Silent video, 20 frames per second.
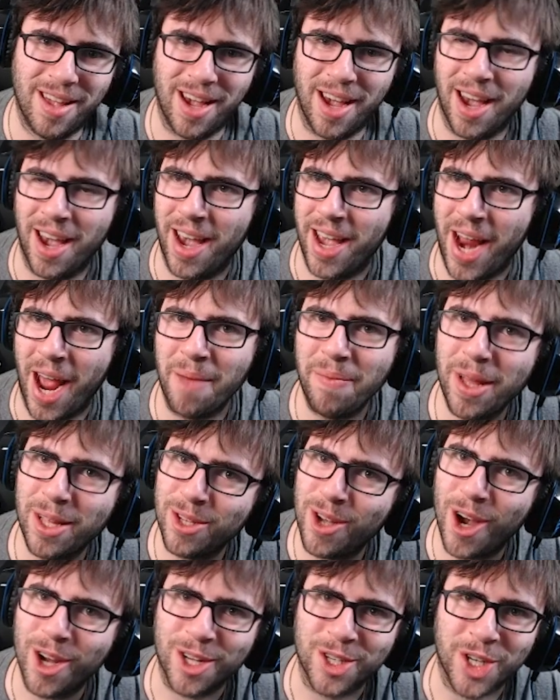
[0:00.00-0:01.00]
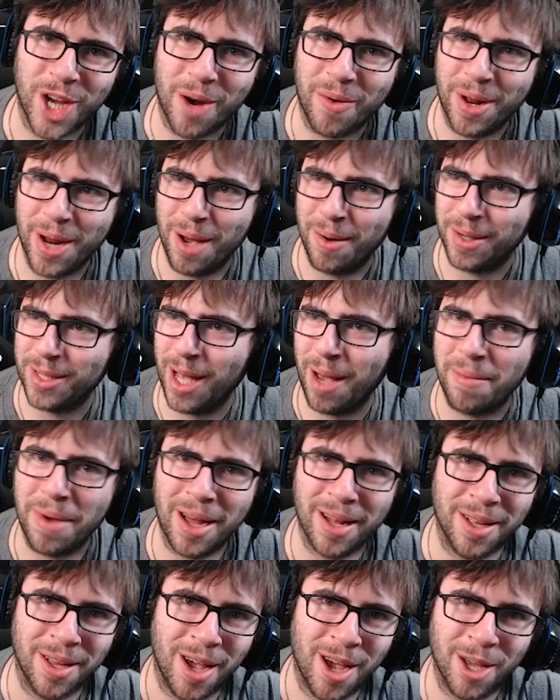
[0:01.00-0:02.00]
And I'm not talking to chat right now because I'm
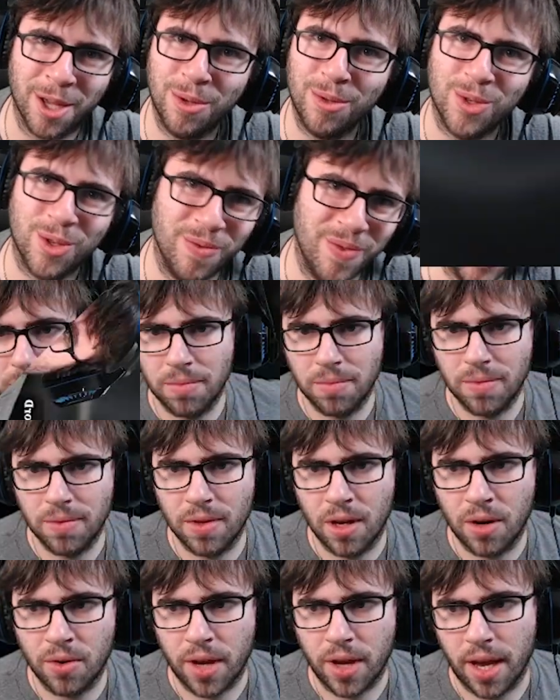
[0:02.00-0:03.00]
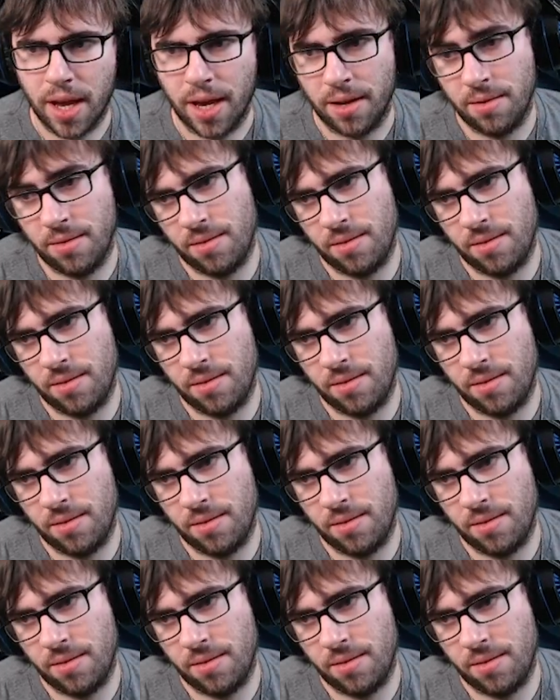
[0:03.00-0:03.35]
on a YouTube video. Okay.